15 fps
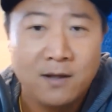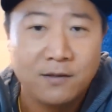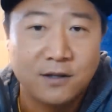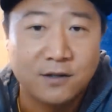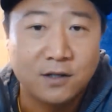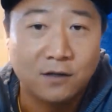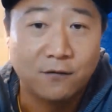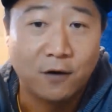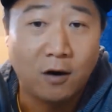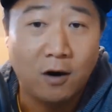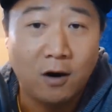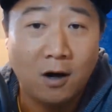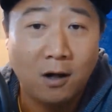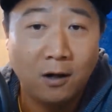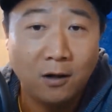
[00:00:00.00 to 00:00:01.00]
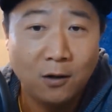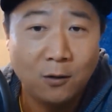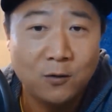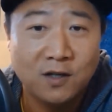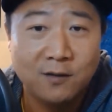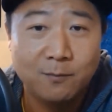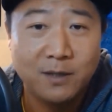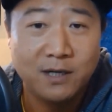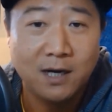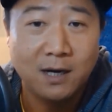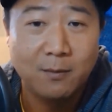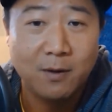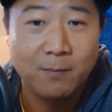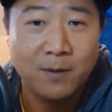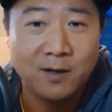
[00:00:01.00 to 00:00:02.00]
the Silver Hollows that have
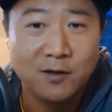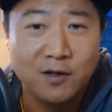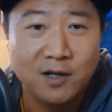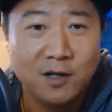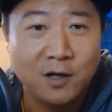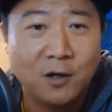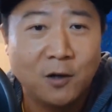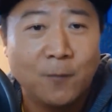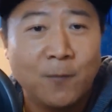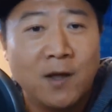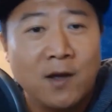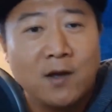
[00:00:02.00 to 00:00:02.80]
become a big deal.